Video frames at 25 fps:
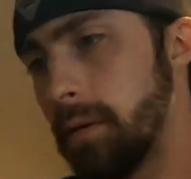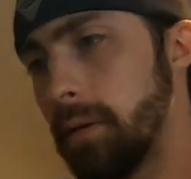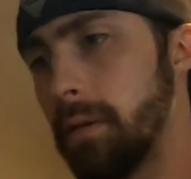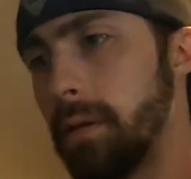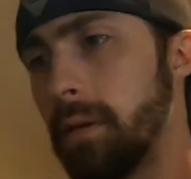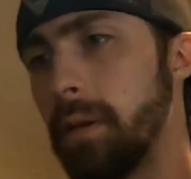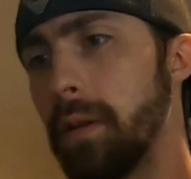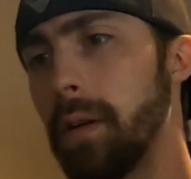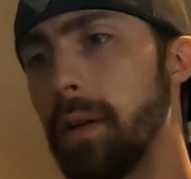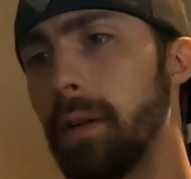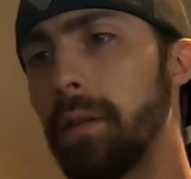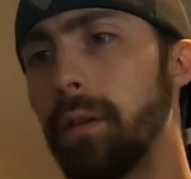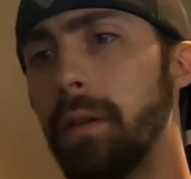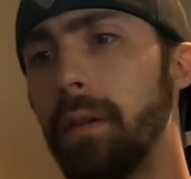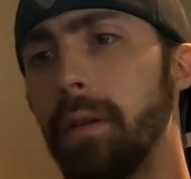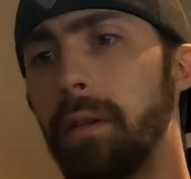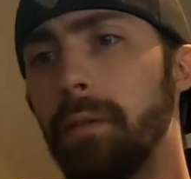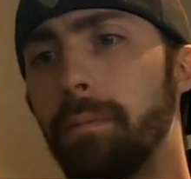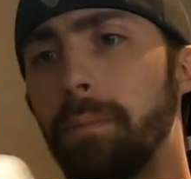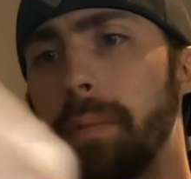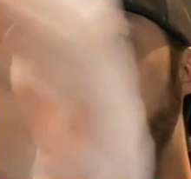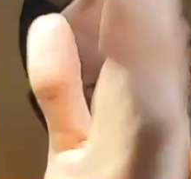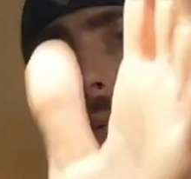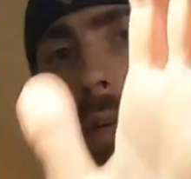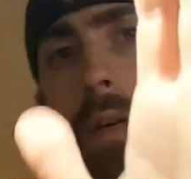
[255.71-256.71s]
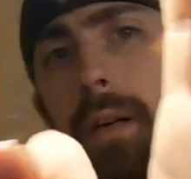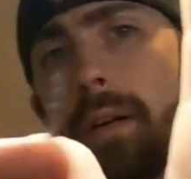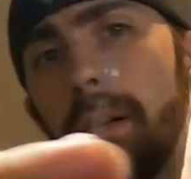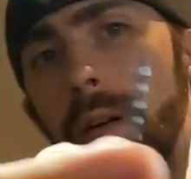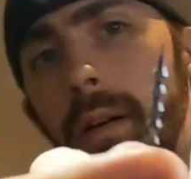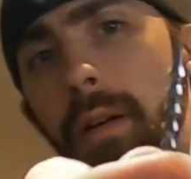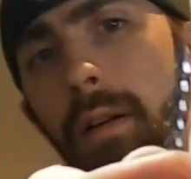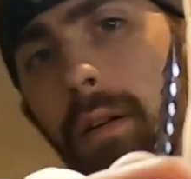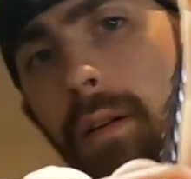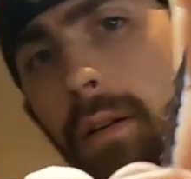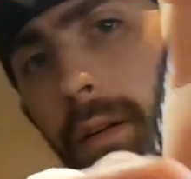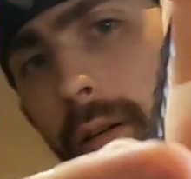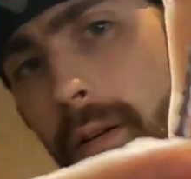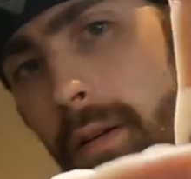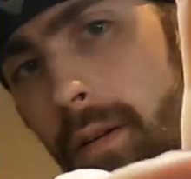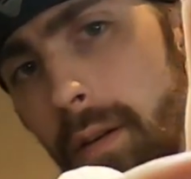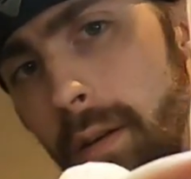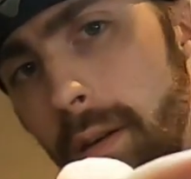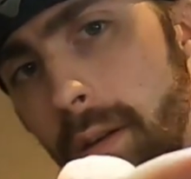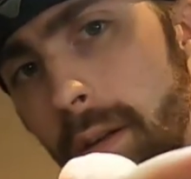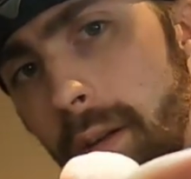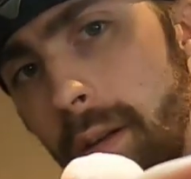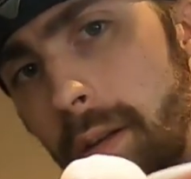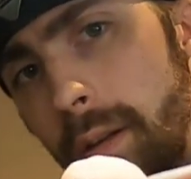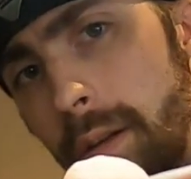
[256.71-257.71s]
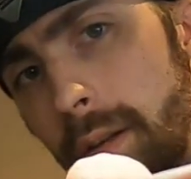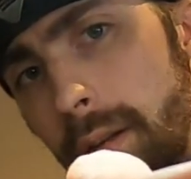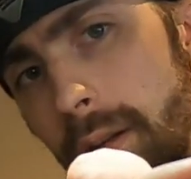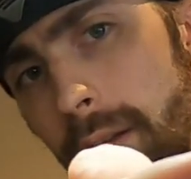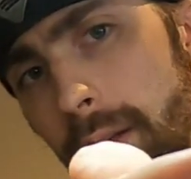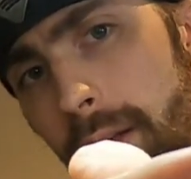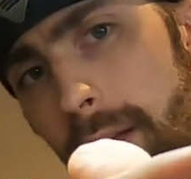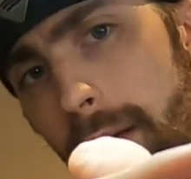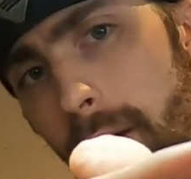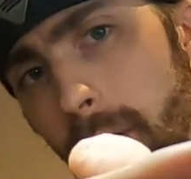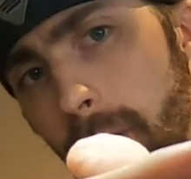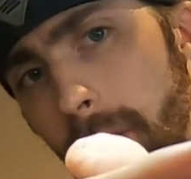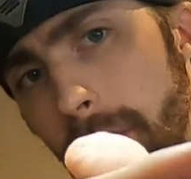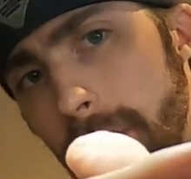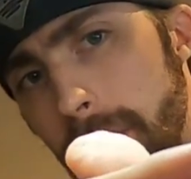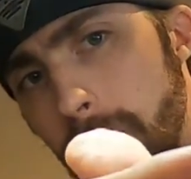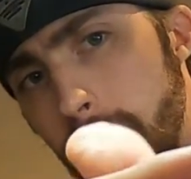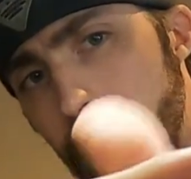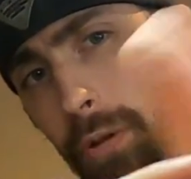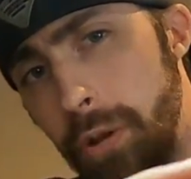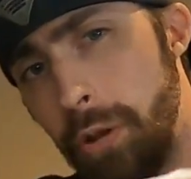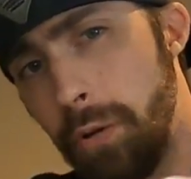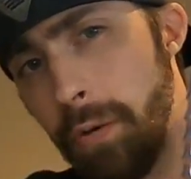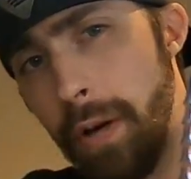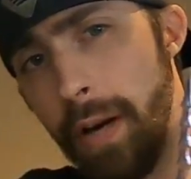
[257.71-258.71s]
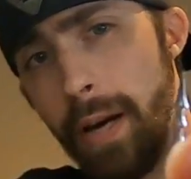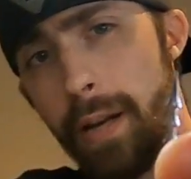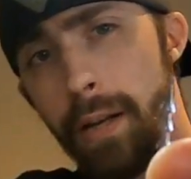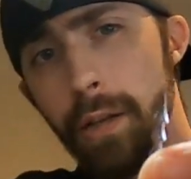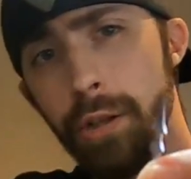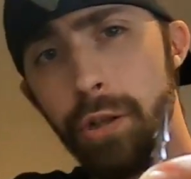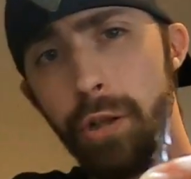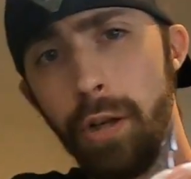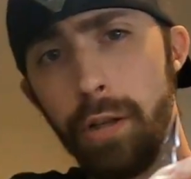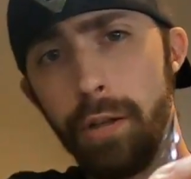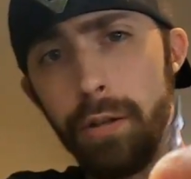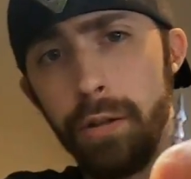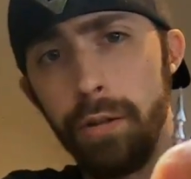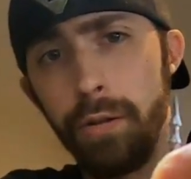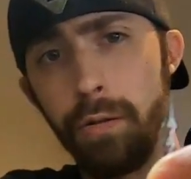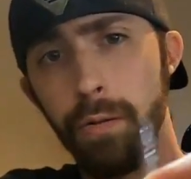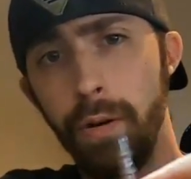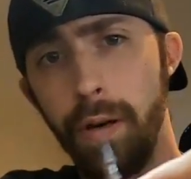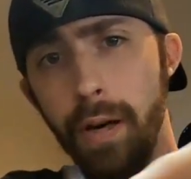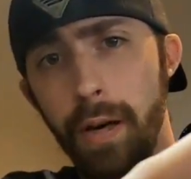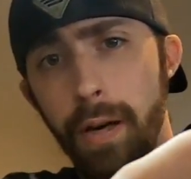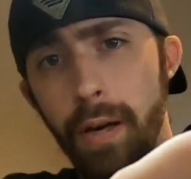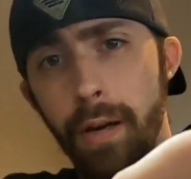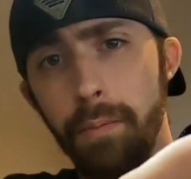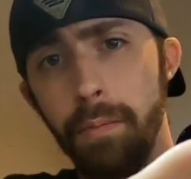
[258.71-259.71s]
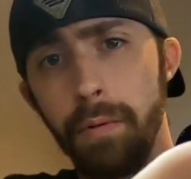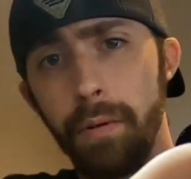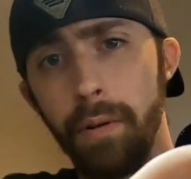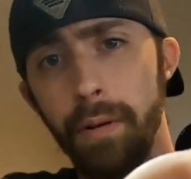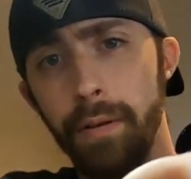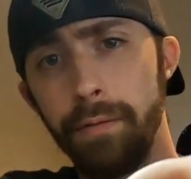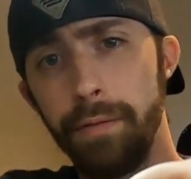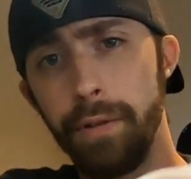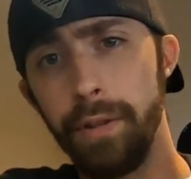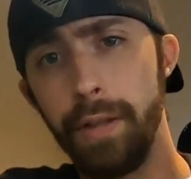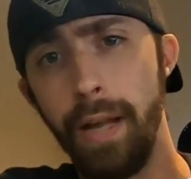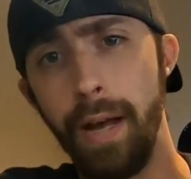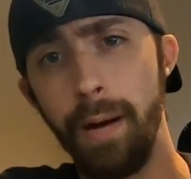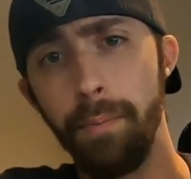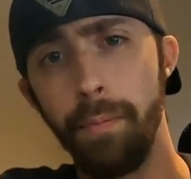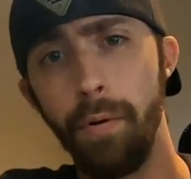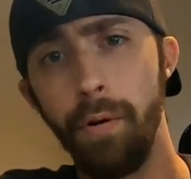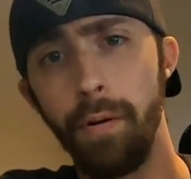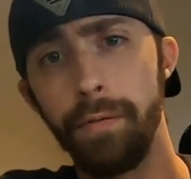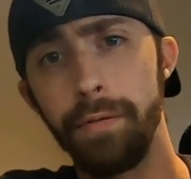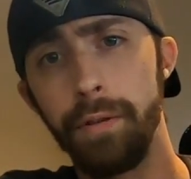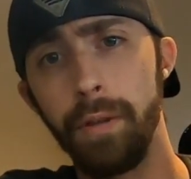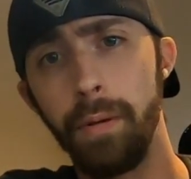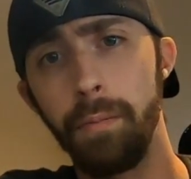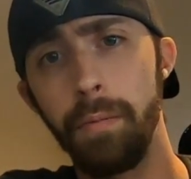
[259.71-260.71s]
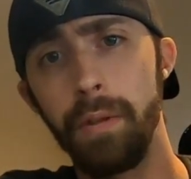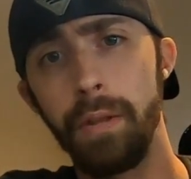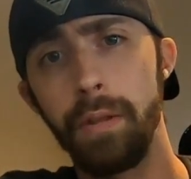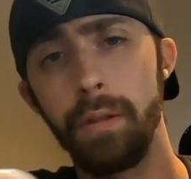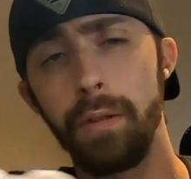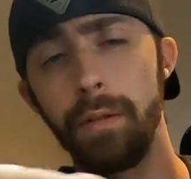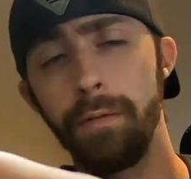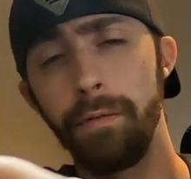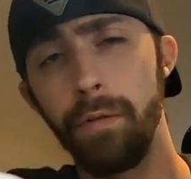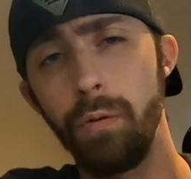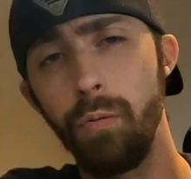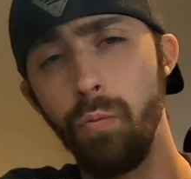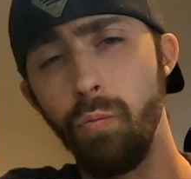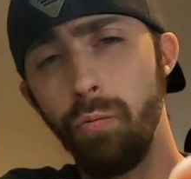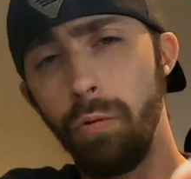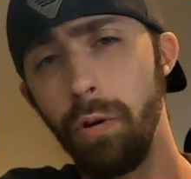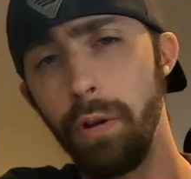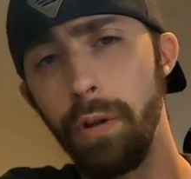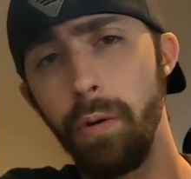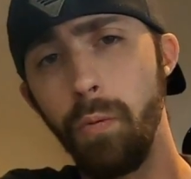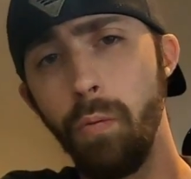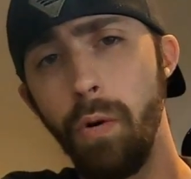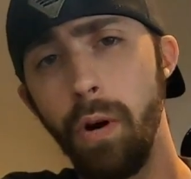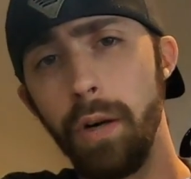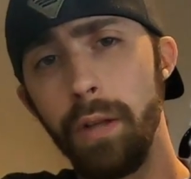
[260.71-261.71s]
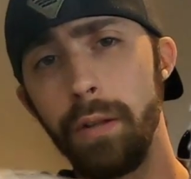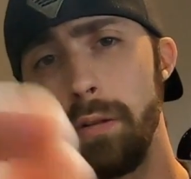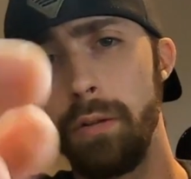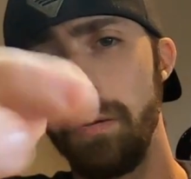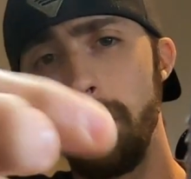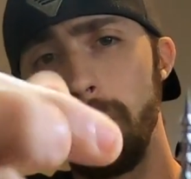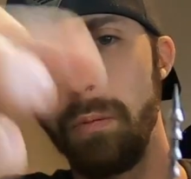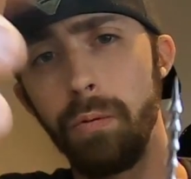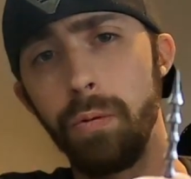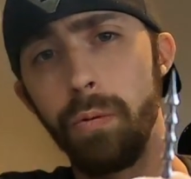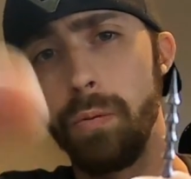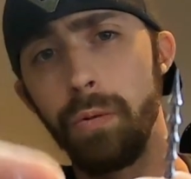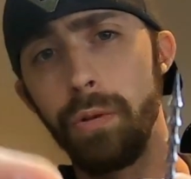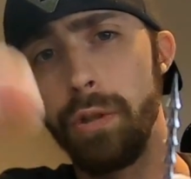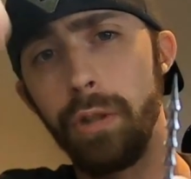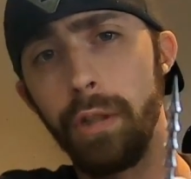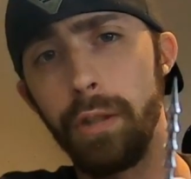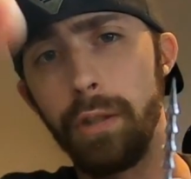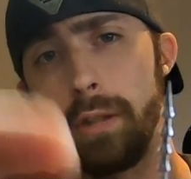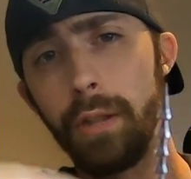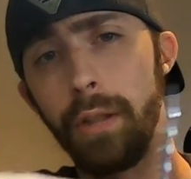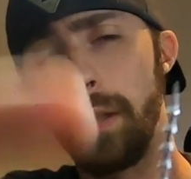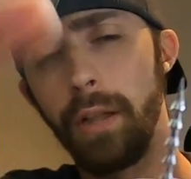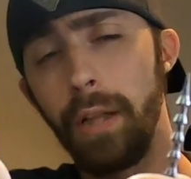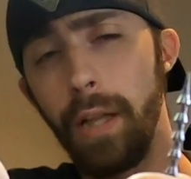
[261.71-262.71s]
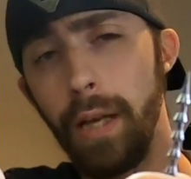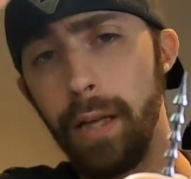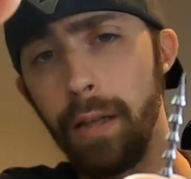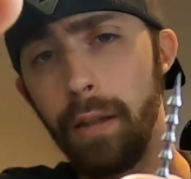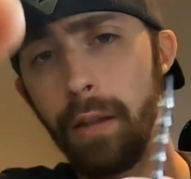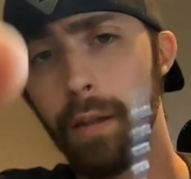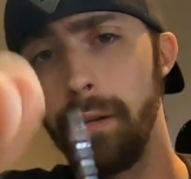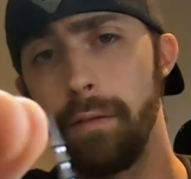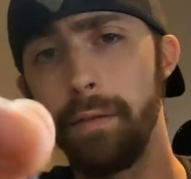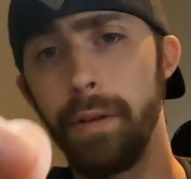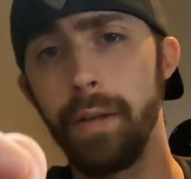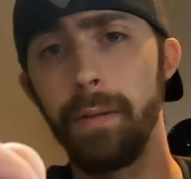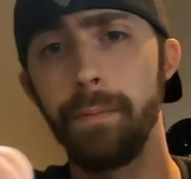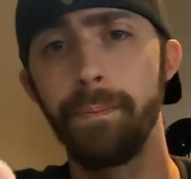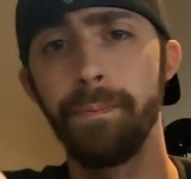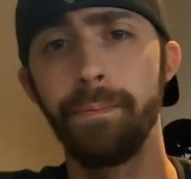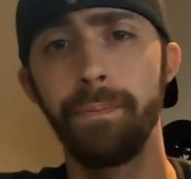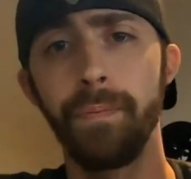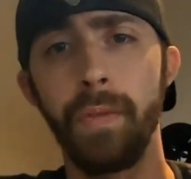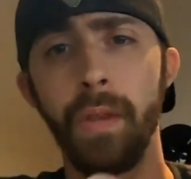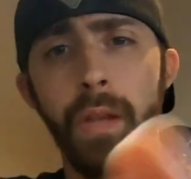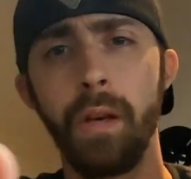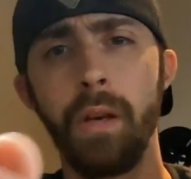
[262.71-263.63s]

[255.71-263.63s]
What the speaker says: And then you got these big nail weights, which you can adjust. You can, I believe, snap off some of these if you really wanted to adjust the length of it.